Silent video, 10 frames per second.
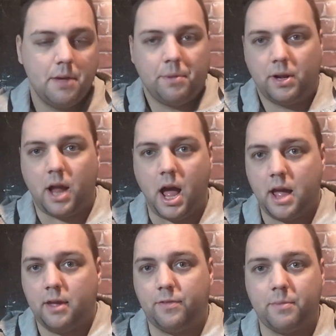But
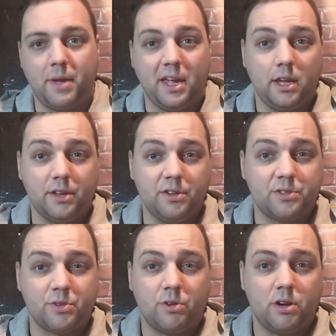if I'm making a new
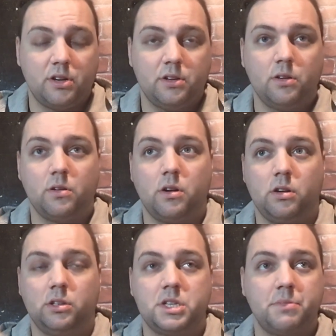sword
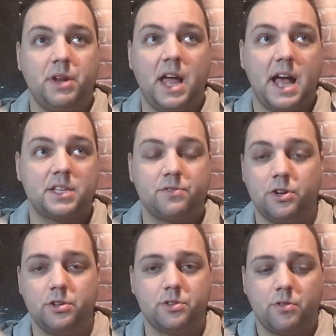or somebody asks for a
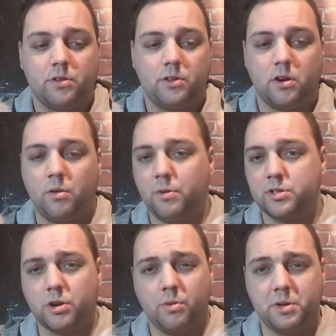new sword, they're
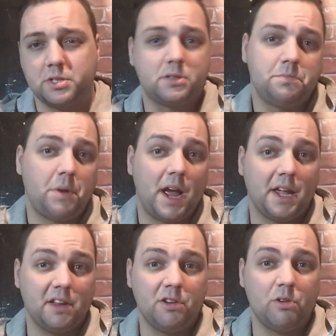almost always
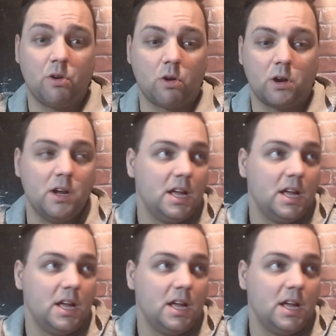buying a new core.